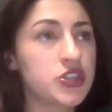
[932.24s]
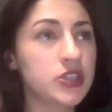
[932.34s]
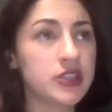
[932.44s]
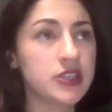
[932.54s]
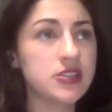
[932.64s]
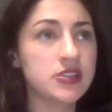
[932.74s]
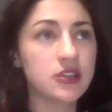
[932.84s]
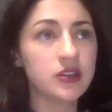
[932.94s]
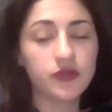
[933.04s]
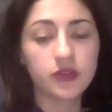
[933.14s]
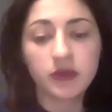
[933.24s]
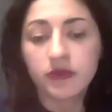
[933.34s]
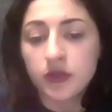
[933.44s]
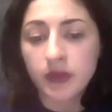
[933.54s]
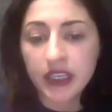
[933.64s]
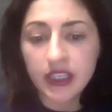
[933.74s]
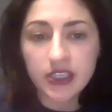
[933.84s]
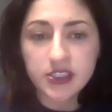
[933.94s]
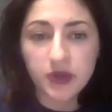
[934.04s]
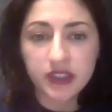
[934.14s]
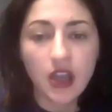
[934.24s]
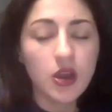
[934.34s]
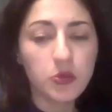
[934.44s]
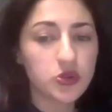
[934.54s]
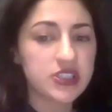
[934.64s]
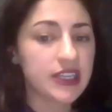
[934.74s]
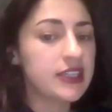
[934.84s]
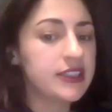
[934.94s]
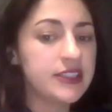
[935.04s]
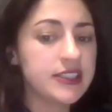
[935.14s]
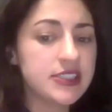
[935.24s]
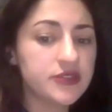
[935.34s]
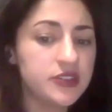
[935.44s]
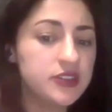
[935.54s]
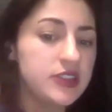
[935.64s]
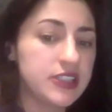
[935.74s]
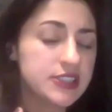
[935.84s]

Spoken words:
As from my keys, but most likely these